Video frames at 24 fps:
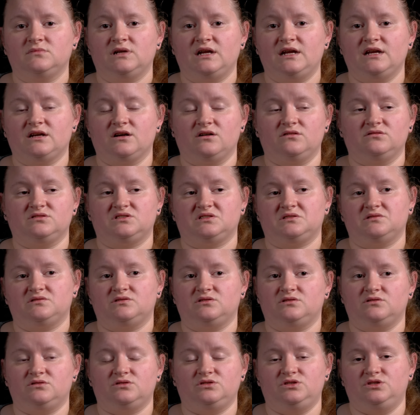He goes,
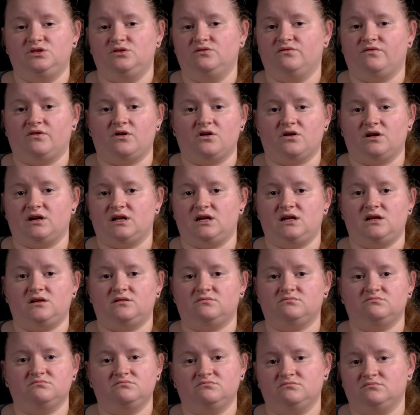you've
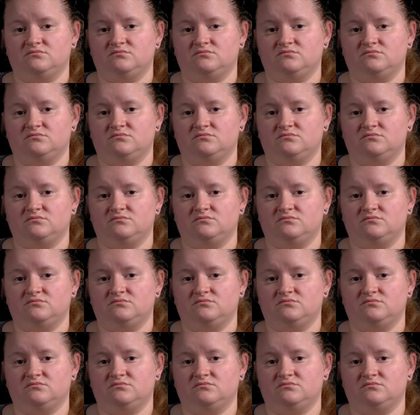already